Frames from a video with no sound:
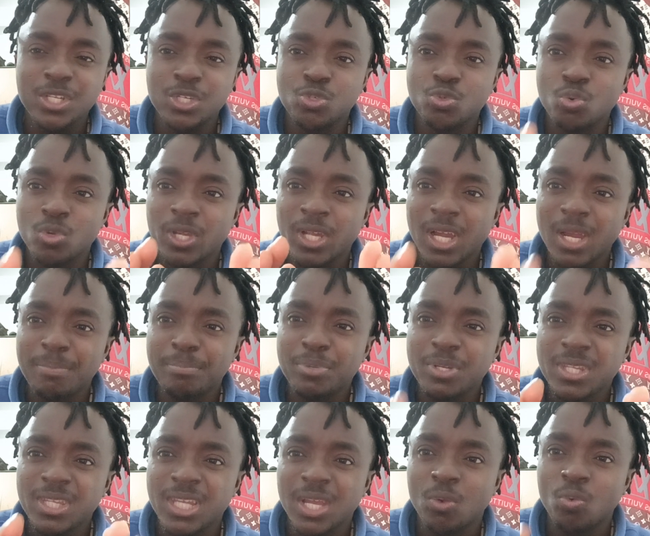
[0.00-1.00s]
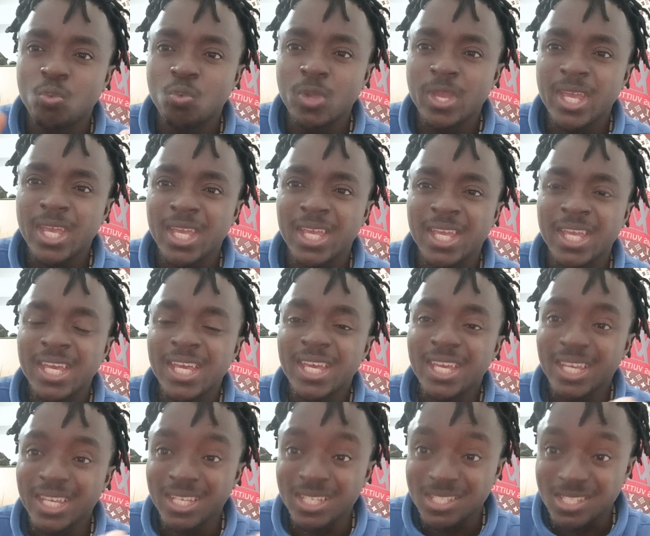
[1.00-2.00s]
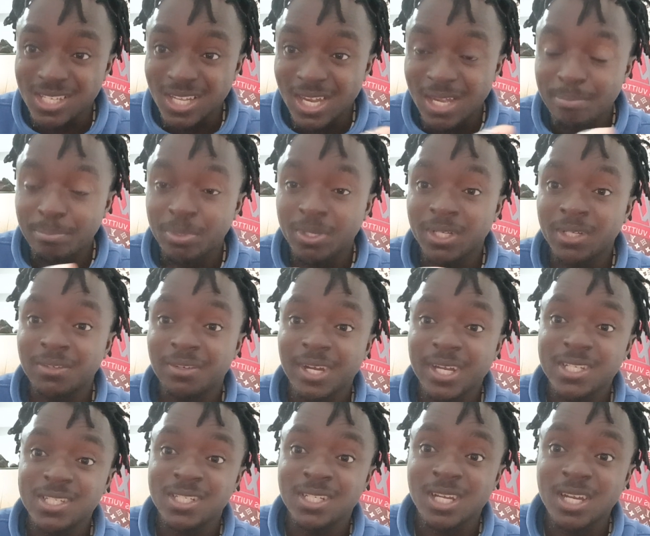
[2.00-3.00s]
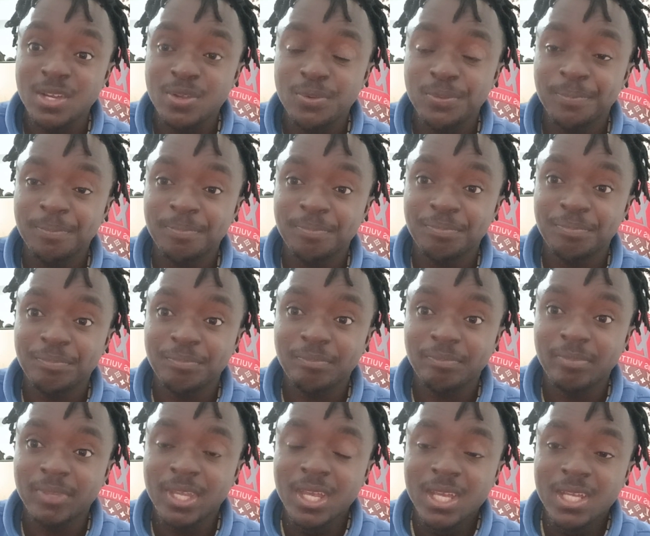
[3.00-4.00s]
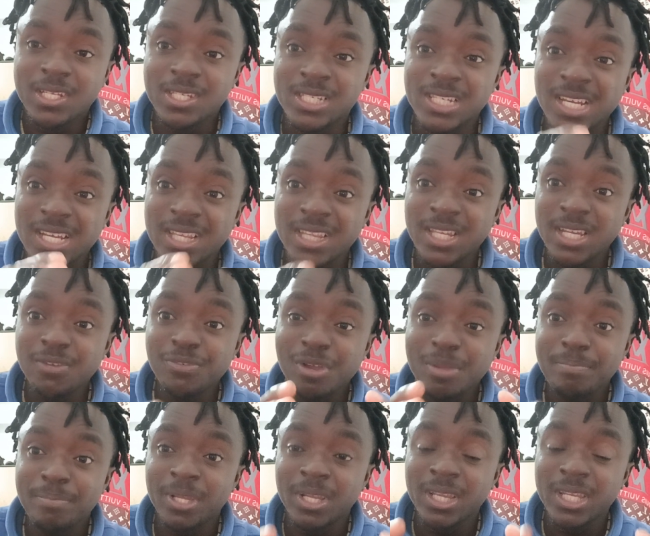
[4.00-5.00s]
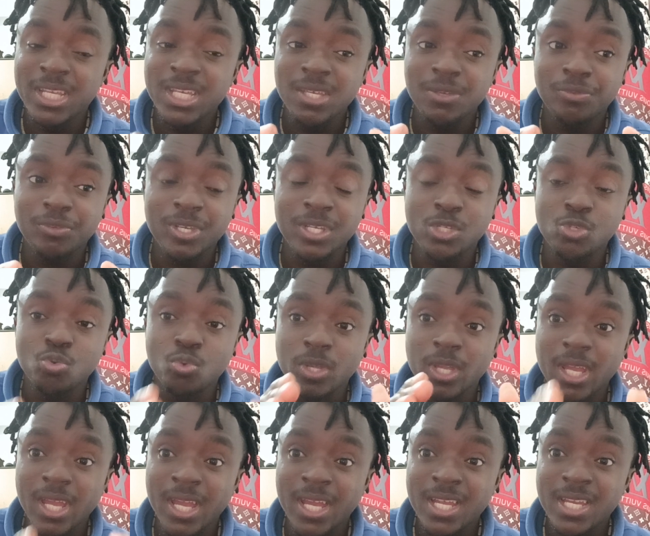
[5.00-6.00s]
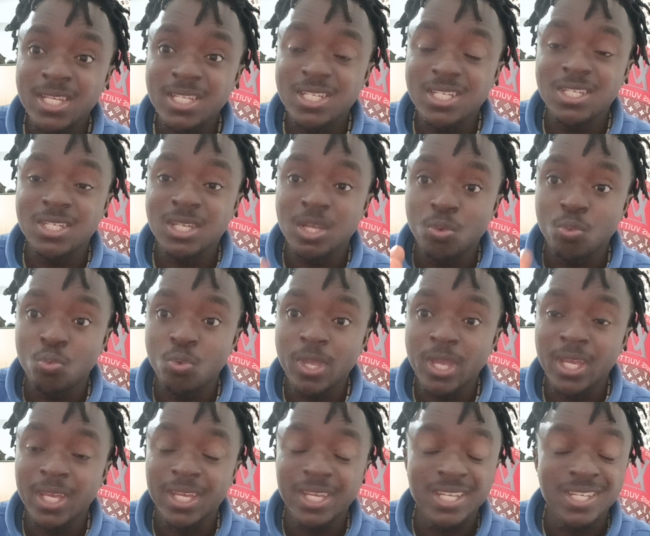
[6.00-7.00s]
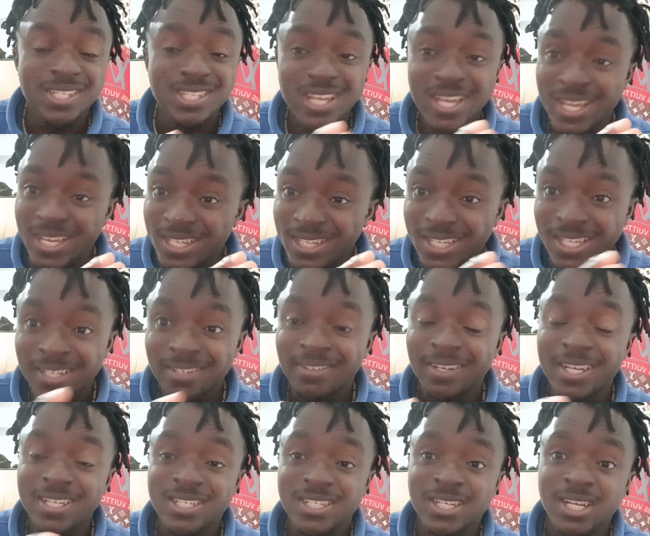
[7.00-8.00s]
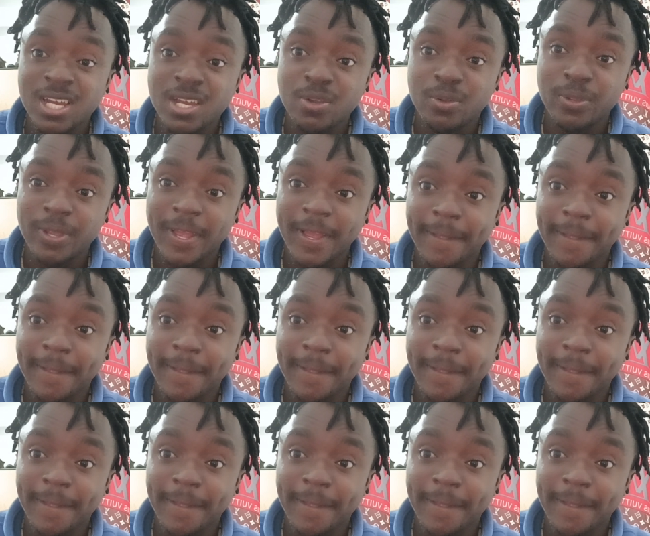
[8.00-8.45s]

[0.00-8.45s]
it will happen the way it's happening right now. They never believe it will end the way it's ending right now.